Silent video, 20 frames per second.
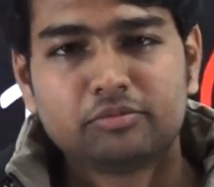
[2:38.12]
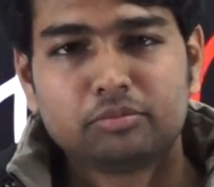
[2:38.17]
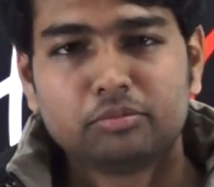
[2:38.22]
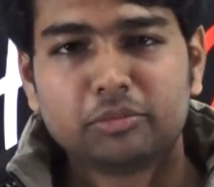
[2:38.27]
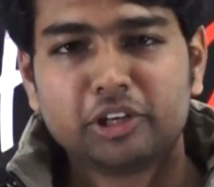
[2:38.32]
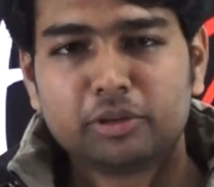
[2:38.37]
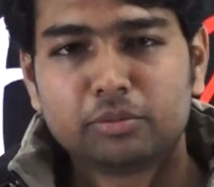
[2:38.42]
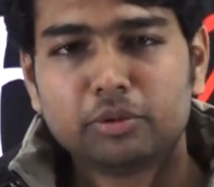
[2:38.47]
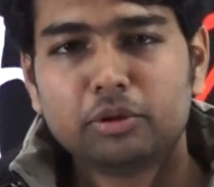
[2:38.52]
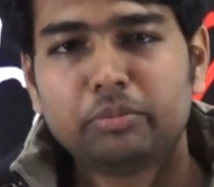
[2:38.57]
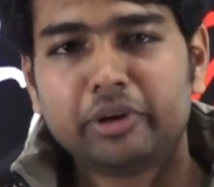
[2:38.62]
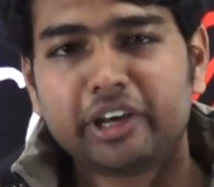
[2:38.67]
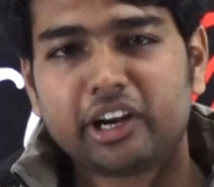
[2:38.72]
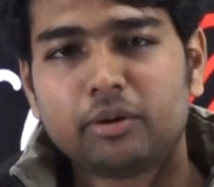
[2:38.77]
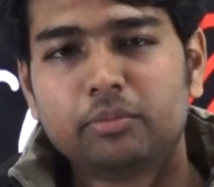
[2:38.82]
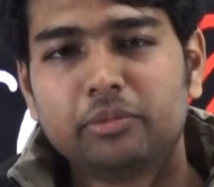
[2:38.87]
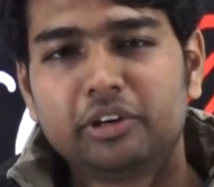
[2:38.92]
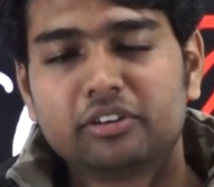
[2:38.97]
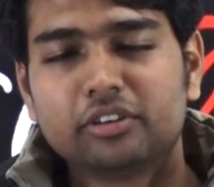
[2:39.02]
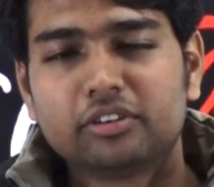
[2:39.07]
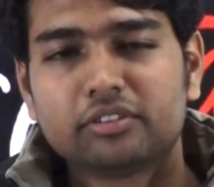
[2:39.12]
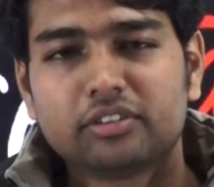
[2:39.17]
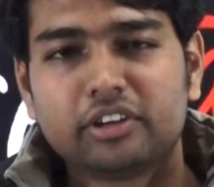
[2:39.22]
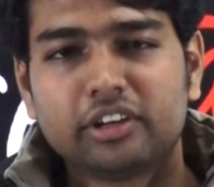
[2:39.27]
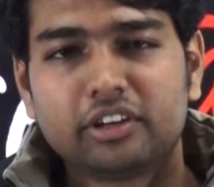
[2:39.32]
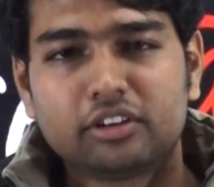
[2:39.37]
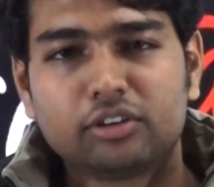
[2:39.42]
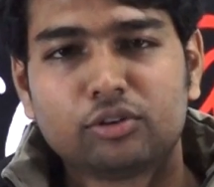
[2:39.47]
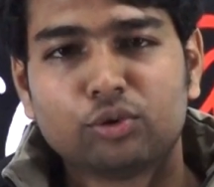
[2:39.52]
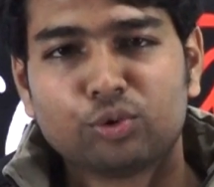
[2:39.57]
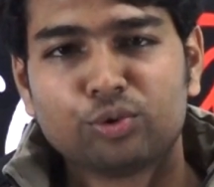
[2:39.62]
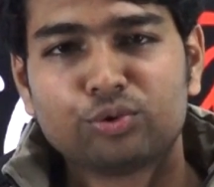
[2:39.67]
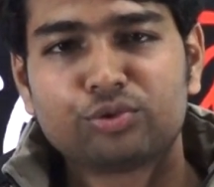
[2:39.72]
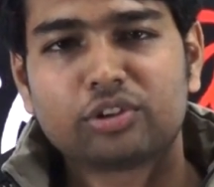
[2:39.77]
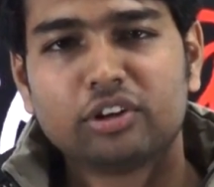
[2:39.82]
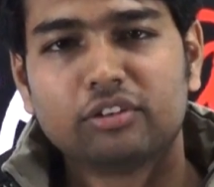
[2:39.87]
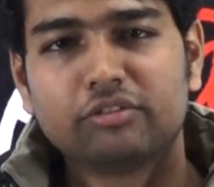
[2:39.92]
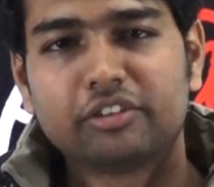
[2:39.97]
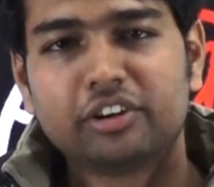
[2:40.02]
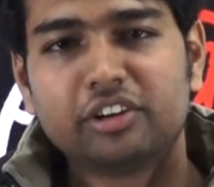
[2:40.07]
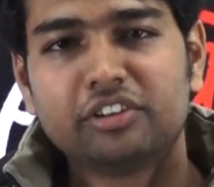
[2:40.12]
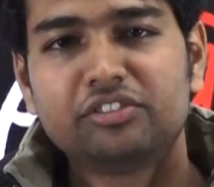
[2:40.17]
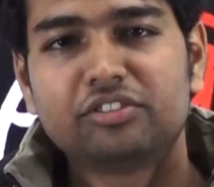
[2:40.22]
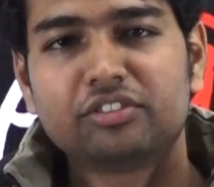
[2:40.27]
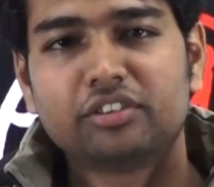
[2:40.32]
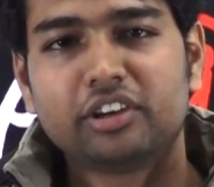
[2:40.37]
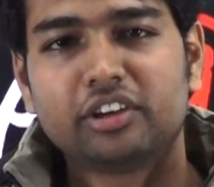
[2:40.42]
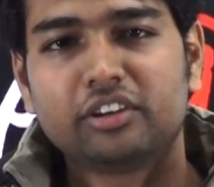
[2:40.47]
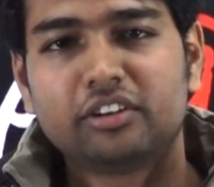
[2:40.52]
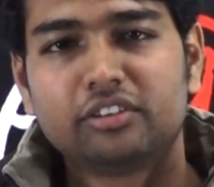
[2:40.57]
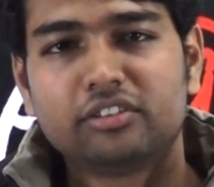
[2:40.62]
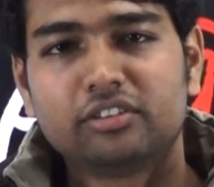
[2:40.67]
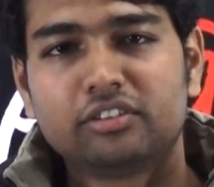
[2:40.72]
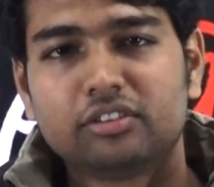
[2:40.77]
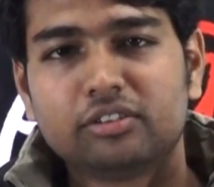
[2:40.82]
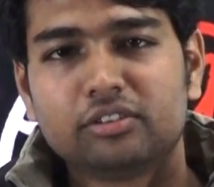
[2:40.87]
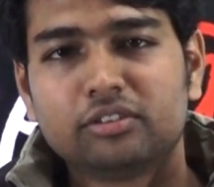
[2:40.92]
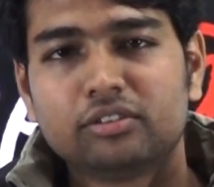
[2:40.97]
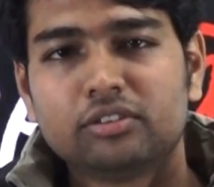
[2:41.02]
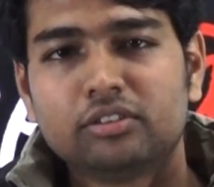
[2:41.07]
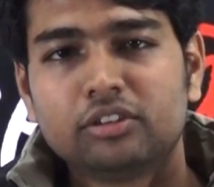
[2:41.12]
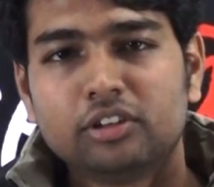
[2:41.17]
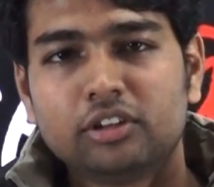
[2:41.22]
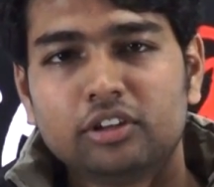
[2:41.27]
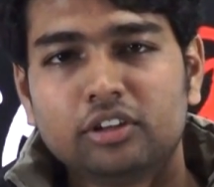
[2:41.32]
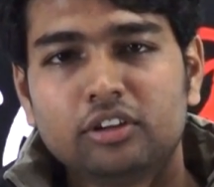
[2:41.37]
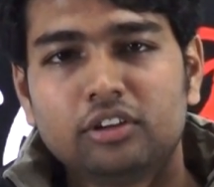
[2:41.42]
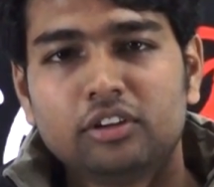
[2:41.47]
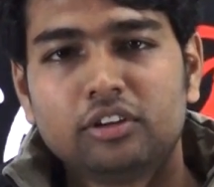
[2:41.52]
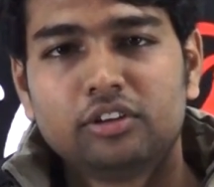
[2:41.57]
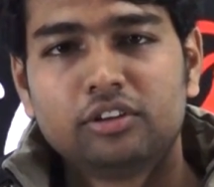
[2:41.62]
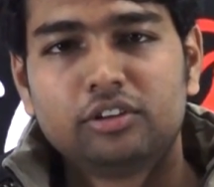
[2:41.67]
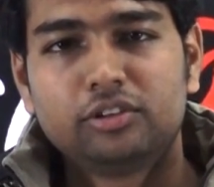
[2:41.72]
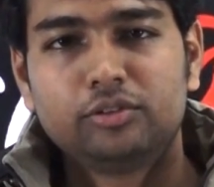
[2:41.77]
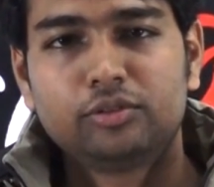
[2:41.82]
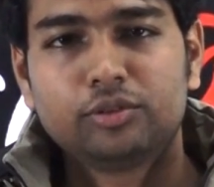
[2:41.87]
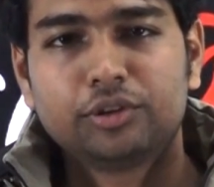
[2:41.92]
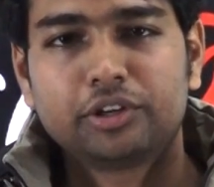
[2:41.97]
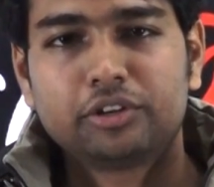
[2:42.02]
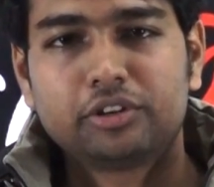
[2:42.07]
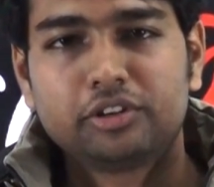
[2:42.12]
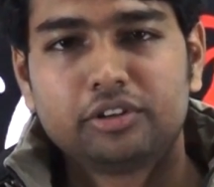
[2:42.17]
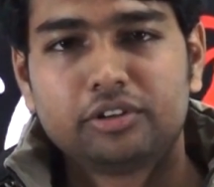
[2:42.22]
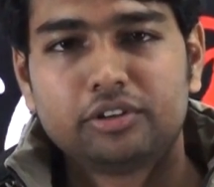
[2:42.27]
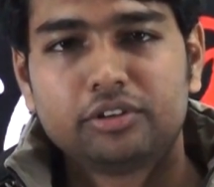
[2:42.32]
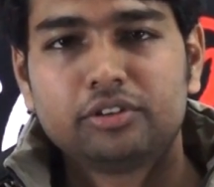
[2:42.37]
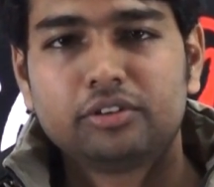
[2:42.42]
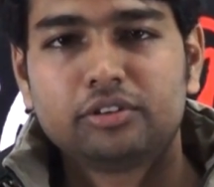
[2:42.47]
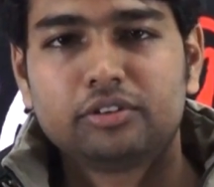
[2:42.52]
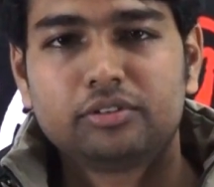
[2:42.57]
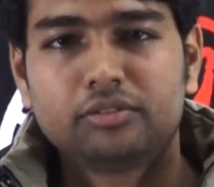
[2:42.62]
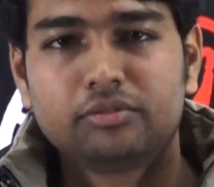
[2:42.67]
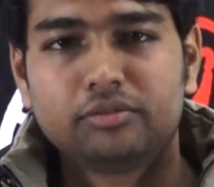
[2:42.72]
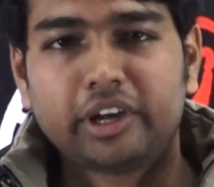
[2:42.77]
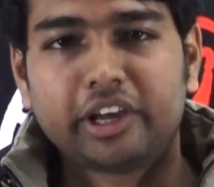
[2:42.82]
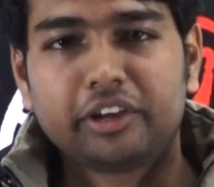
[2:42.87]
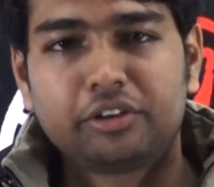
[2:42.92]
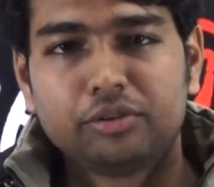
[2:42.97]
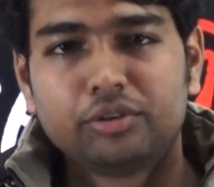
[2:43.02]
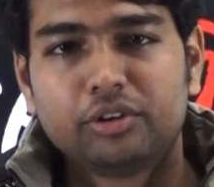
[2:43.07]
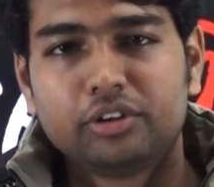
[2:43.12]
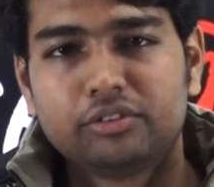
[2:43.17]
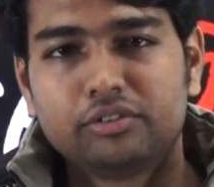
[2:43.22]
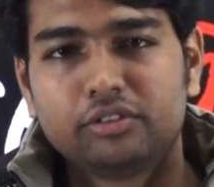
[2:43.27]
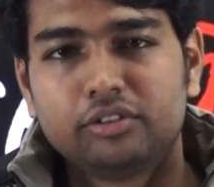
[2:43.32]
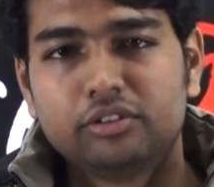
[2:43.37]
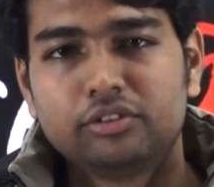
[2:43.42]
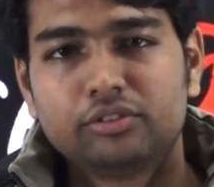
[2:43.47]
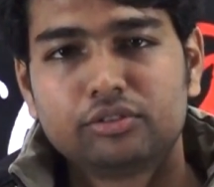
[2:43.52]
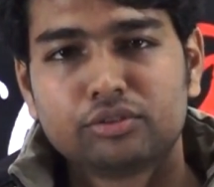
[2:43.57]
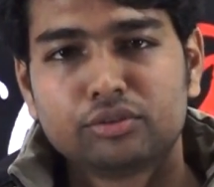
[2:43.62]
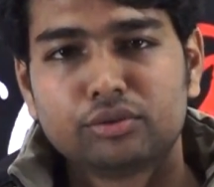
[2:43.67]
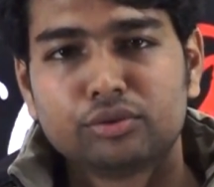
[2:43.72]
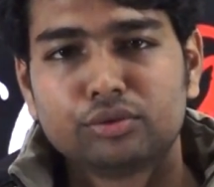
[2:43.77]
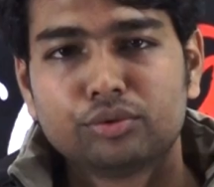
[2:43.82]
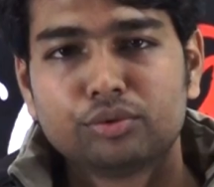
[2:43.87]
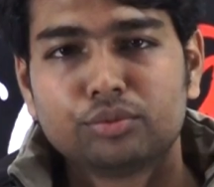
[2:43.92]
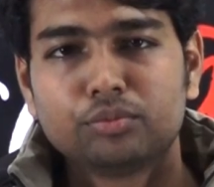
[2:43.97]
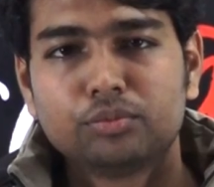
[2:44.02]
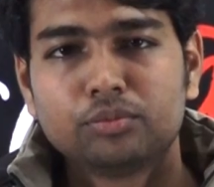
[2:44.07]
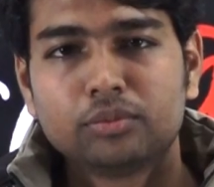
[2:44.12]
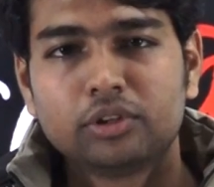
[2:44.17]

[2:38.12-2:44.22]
multiple parameters like course coverage and your accuracy. So